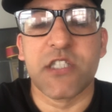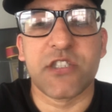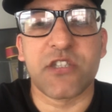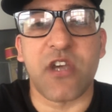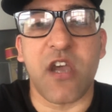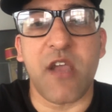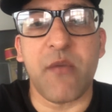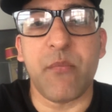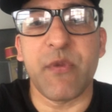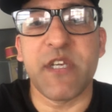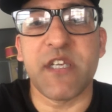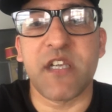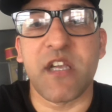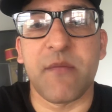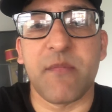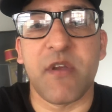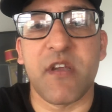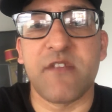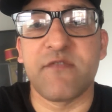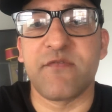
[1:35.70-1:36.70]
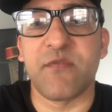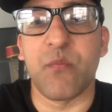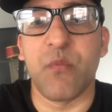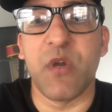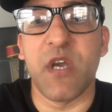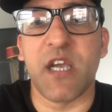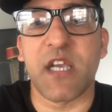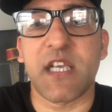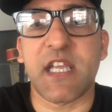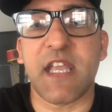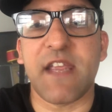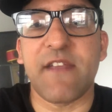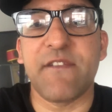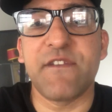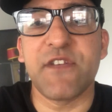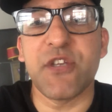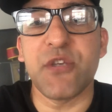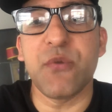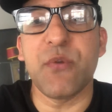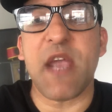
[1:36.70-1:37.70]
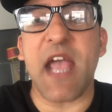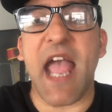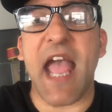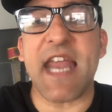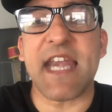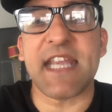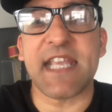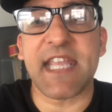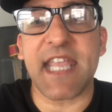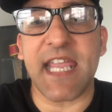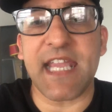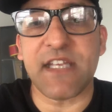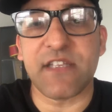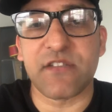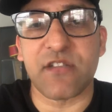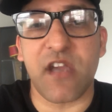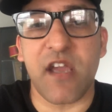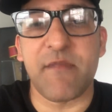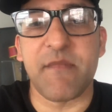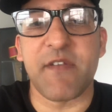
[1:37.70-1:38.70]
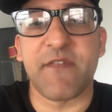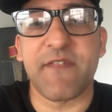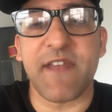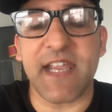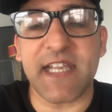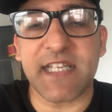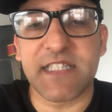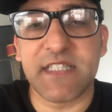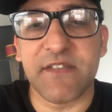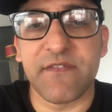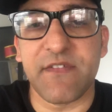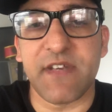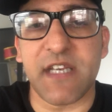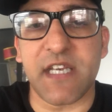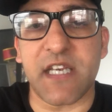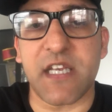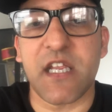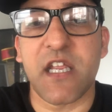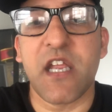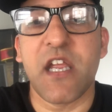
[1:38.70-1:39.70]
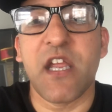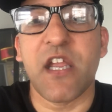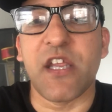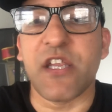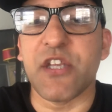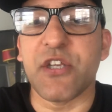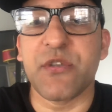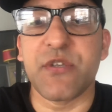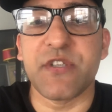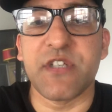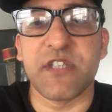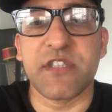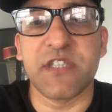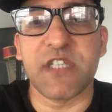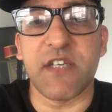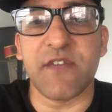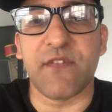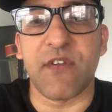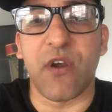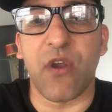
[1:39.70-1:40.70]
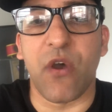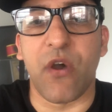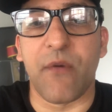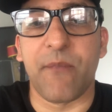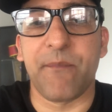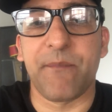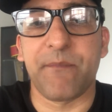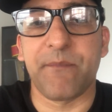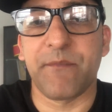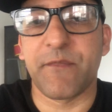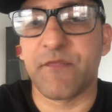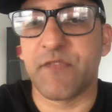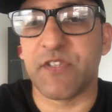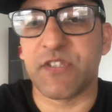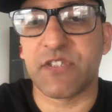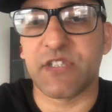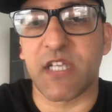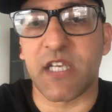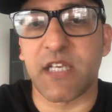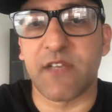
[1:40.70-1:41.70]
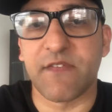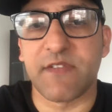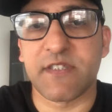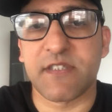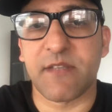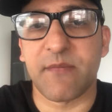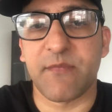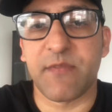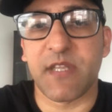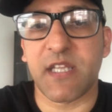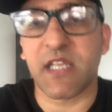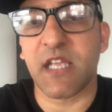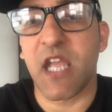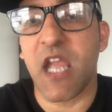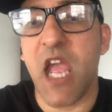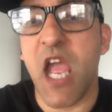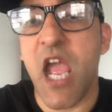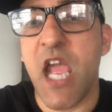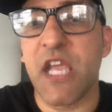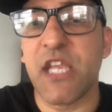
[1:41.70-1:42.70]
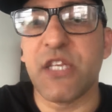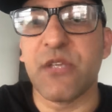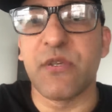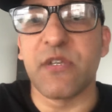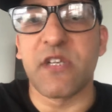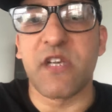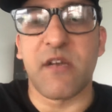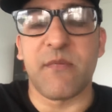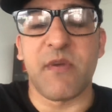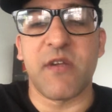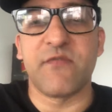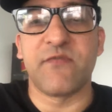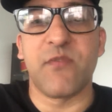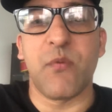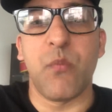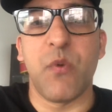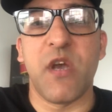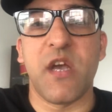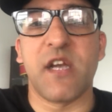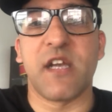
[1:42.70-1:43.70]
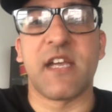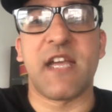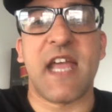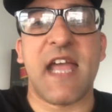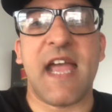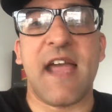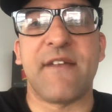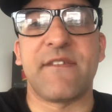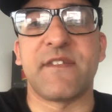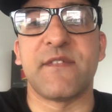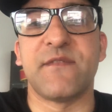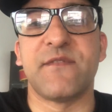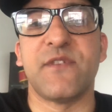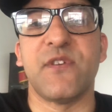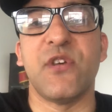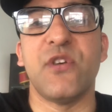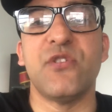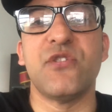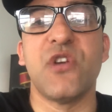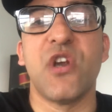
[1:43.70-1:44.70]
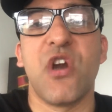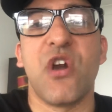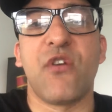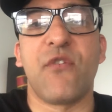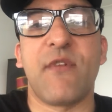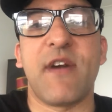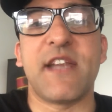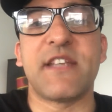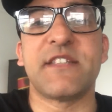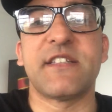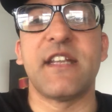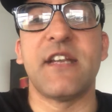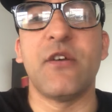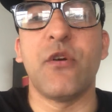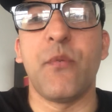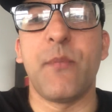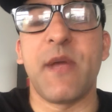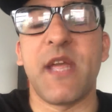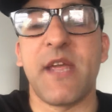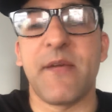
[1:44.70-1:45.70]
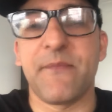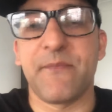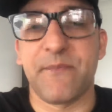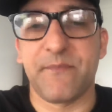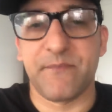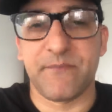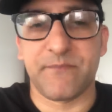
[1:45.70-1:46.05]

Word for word: Time when you come home from work, if you allocate time effectively, you can achieve a lot. If you're studying for something, you can come home from work, have some food, rest a little bit,